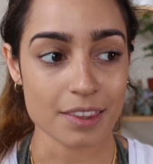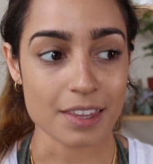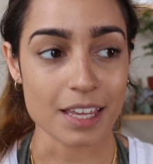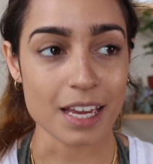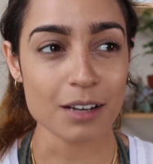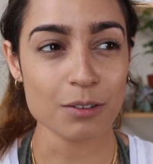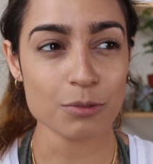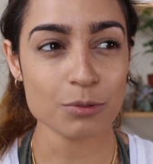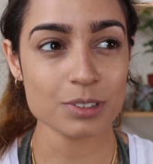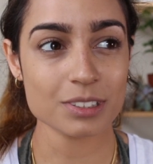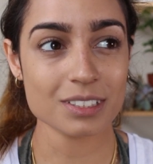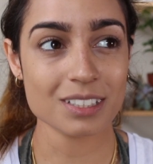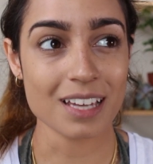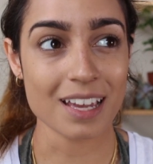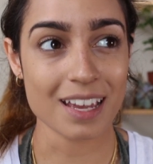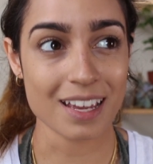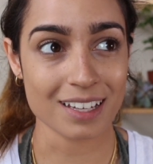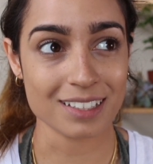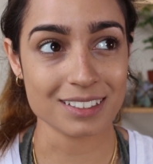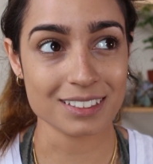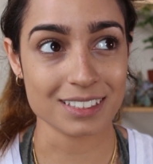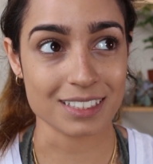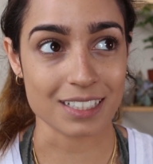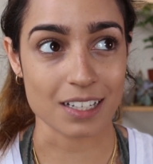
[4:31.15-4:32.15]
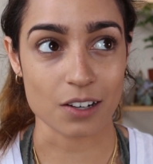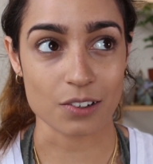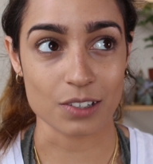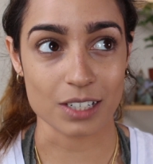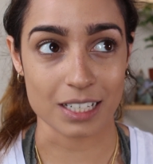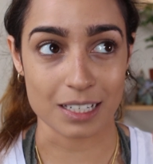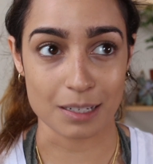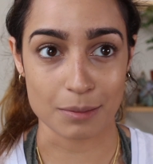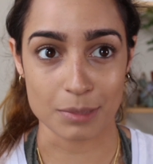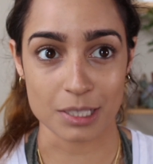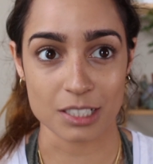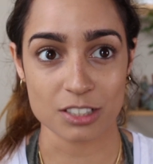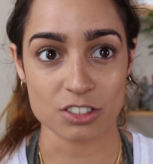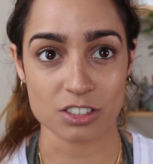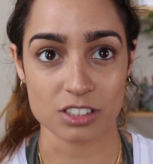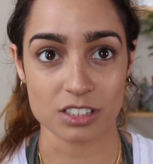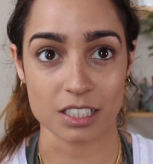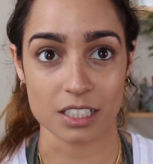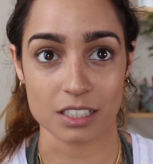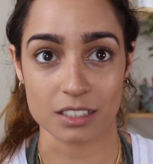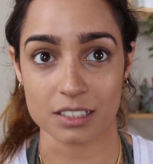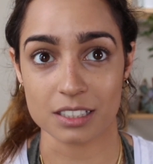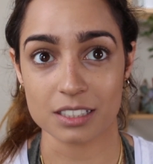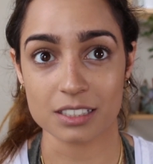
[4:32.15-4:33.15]
that was hands down and i'm not just
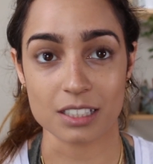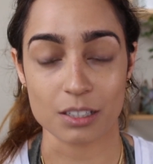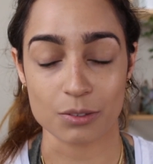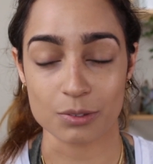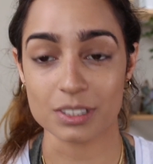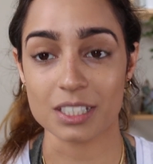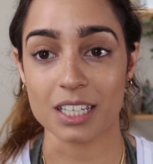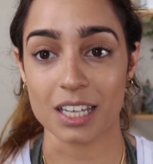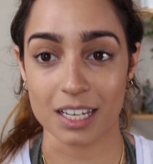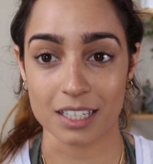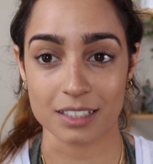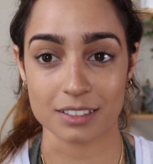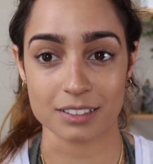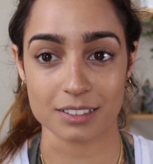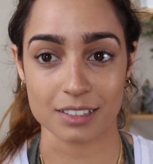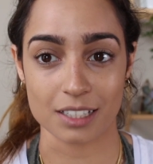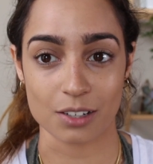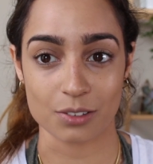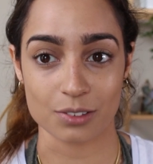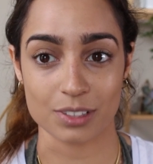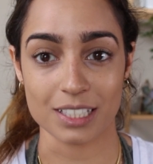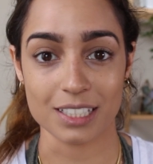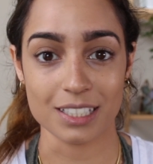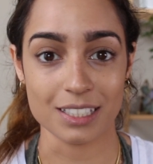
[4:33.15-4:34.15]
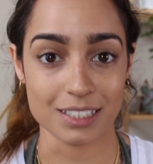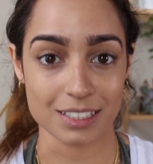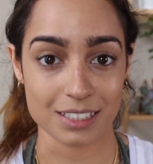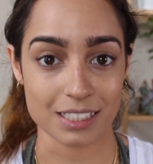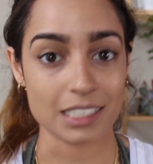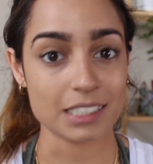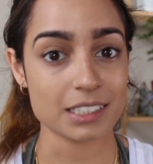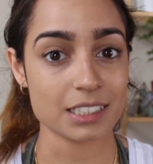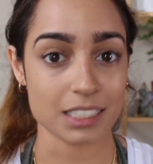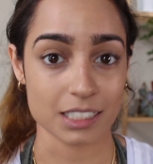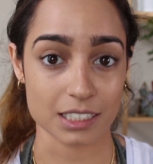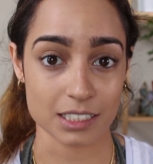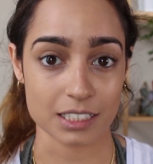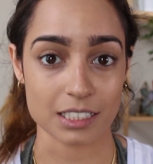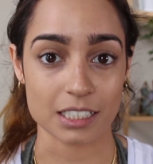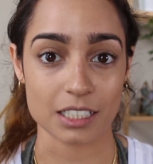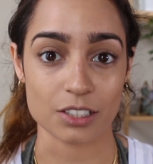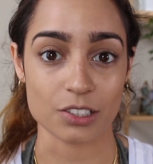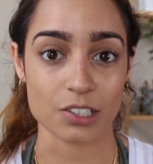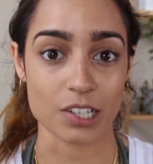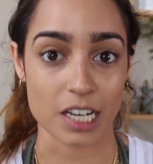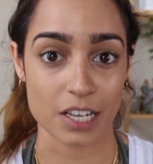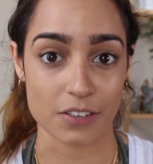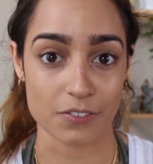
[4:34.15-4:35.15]
saying this that was hands down the easiest
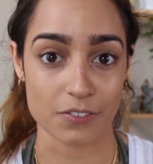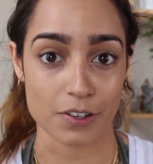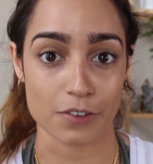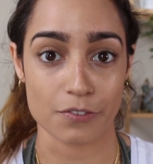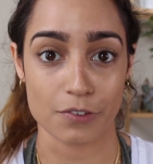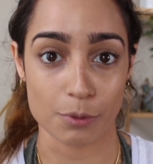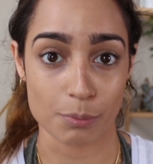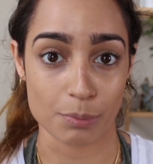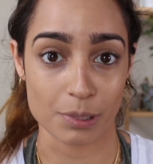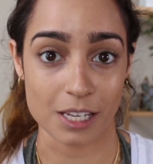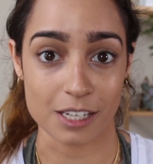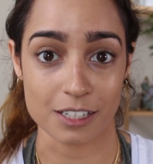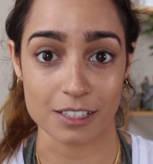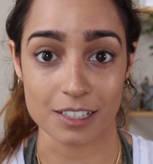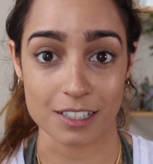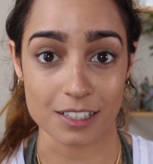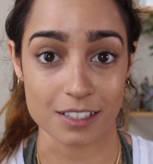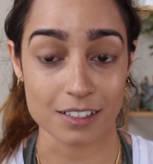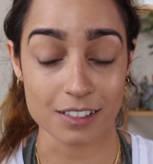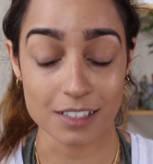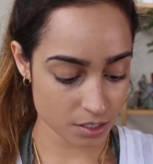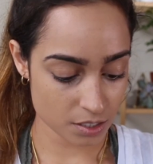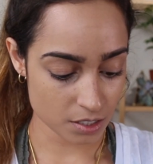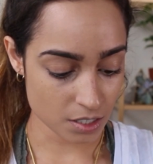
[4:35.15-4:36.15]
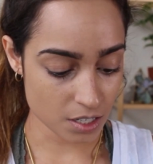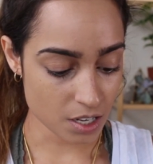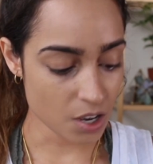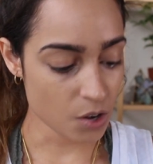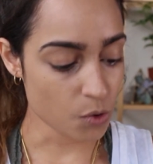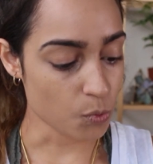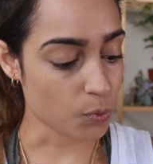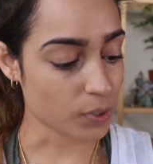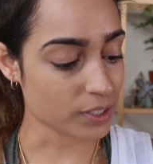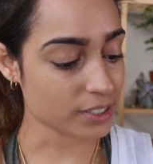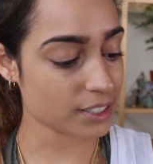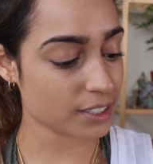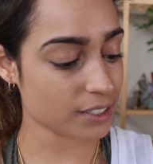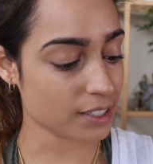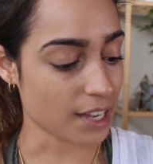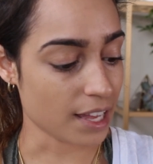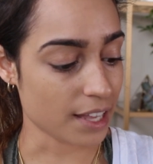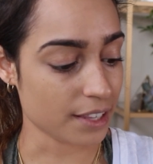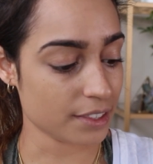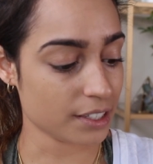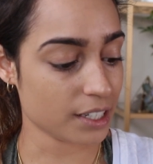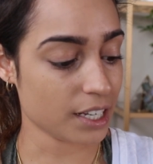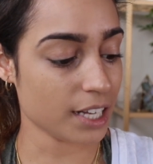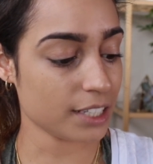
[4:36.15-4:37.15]
concealer i've ever blended once
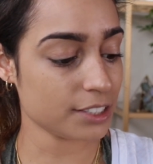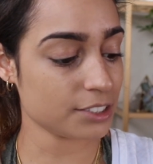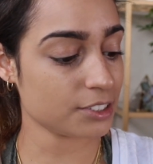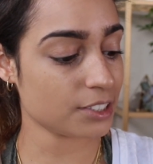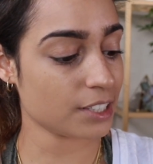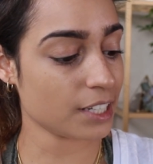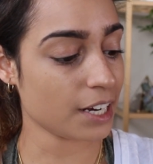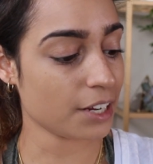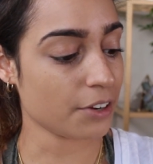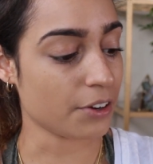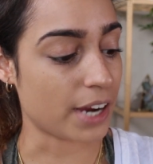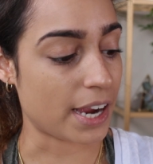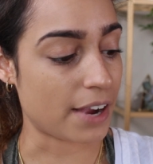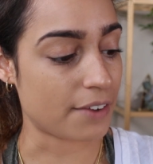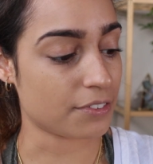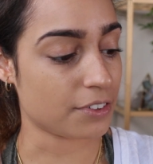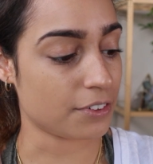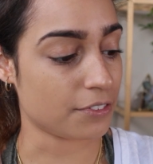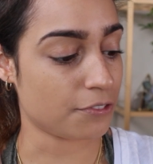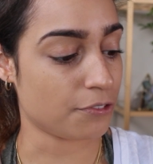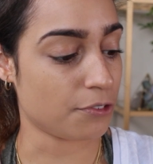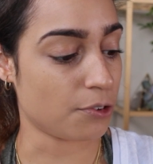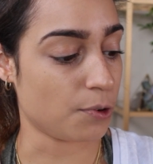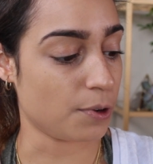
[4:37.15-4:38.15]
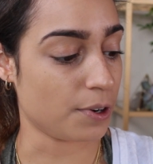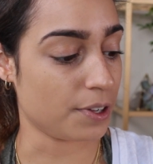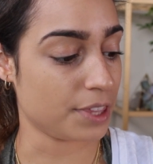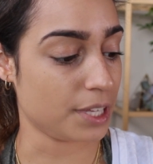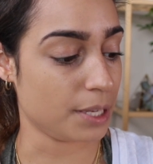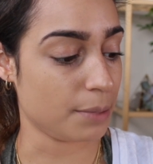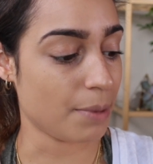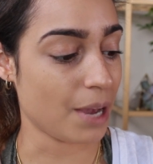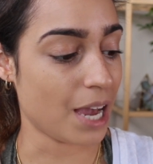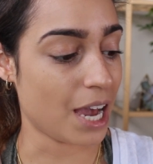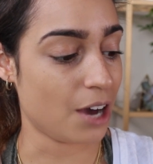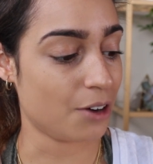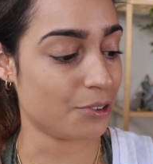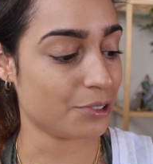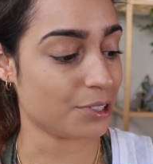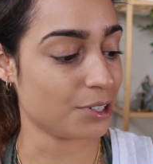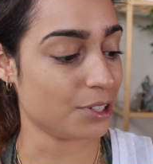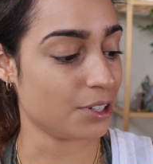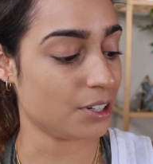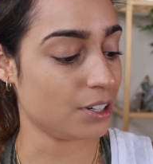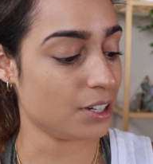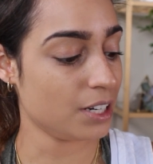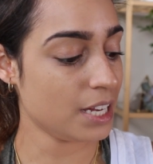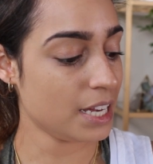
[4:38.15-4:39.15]
again, the color that I grabbed for the
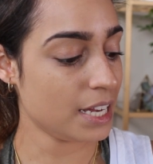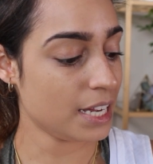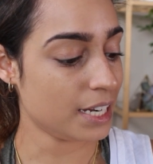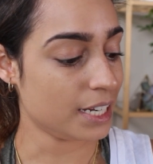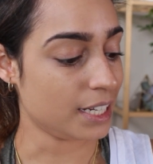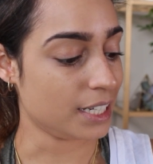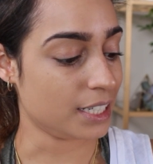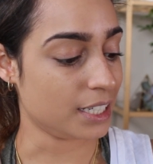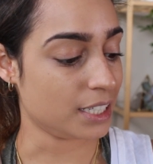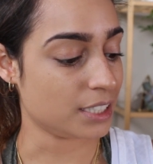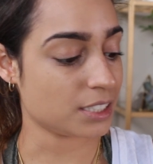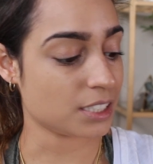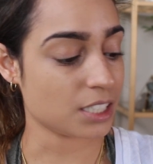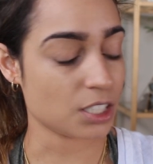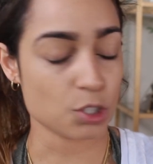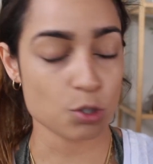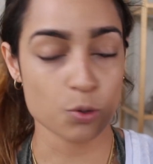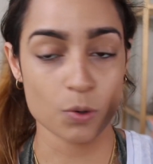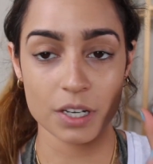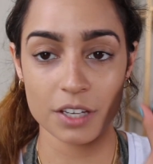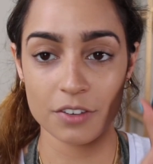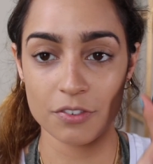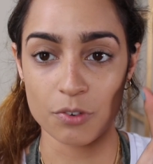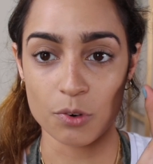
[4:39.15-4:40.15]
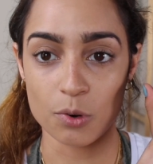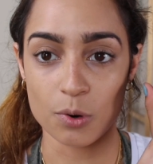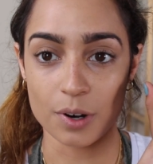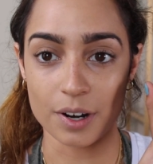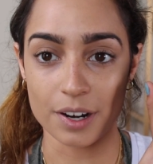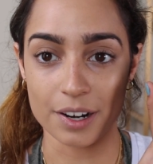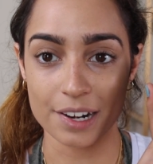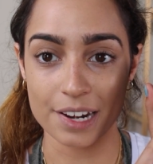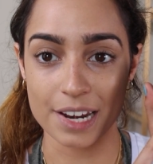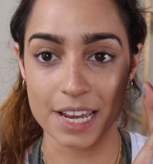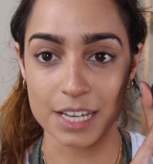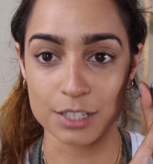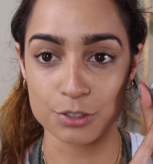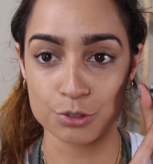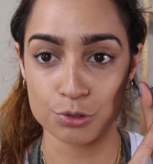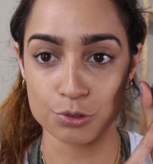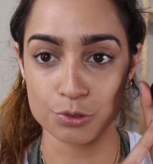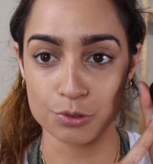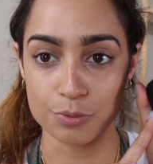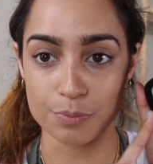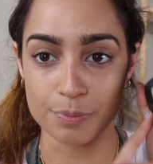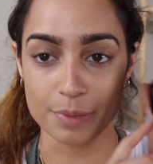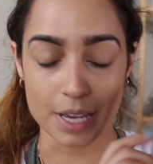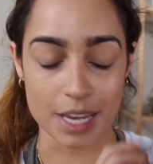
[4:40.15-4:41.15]
powder is 24
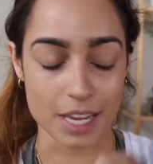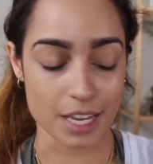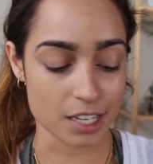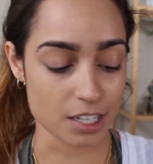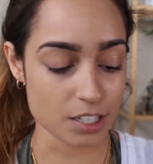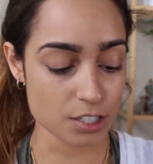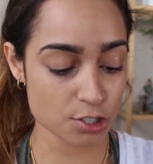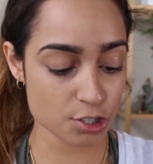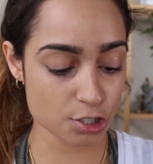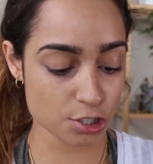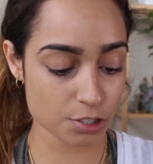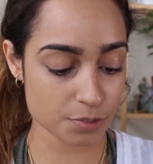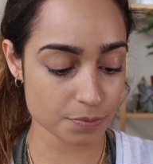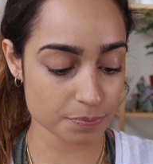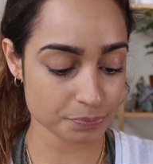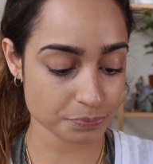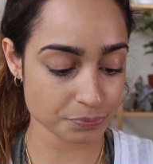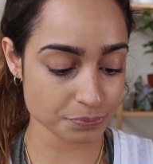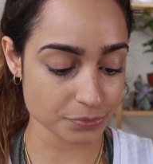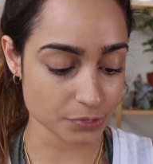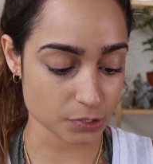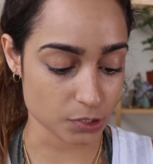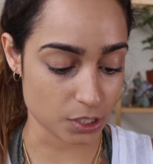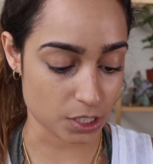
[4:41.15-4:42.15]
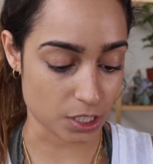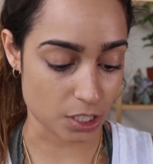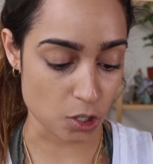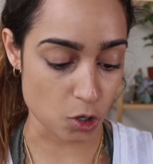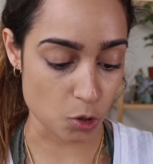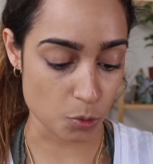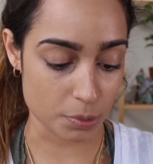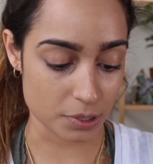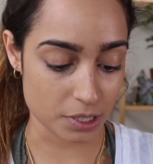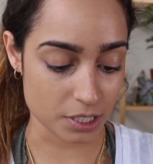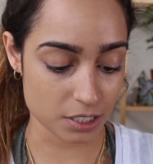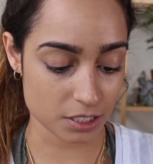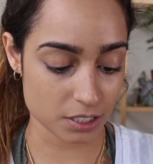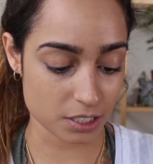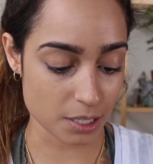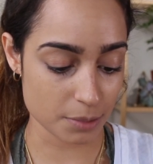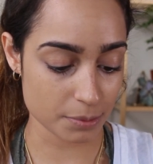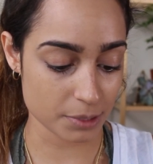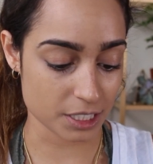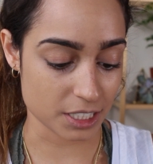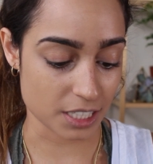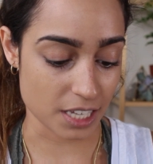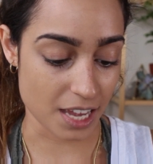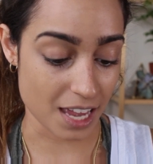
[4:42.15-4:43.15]
Natural Beige. We're gonna open this
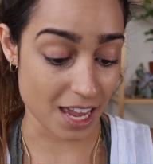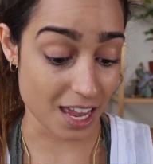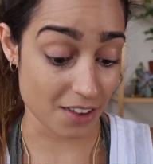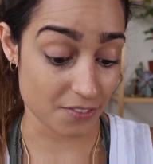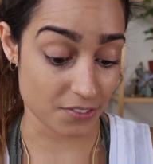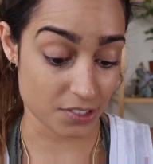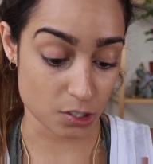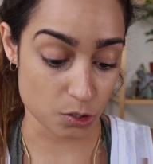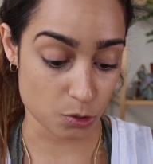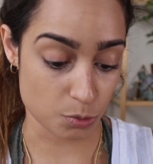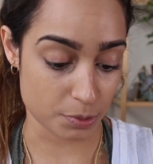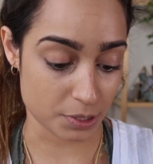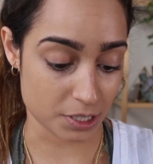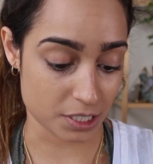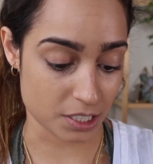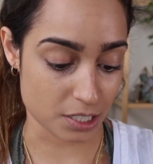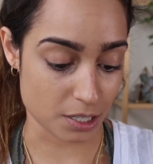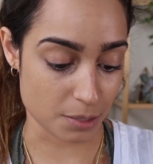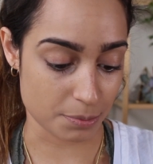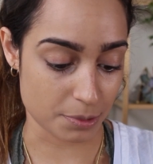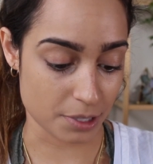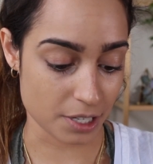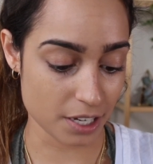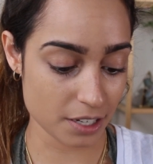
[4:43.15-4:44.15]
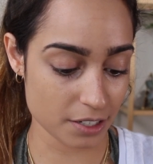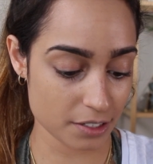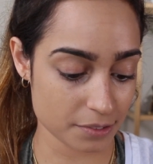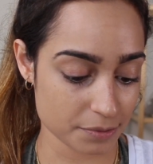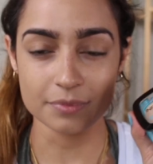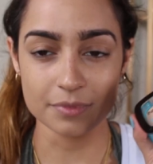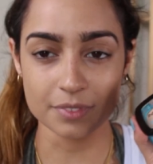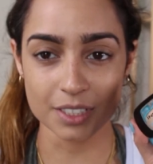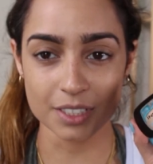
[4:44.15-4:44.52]
up because I haven't opened it up yet.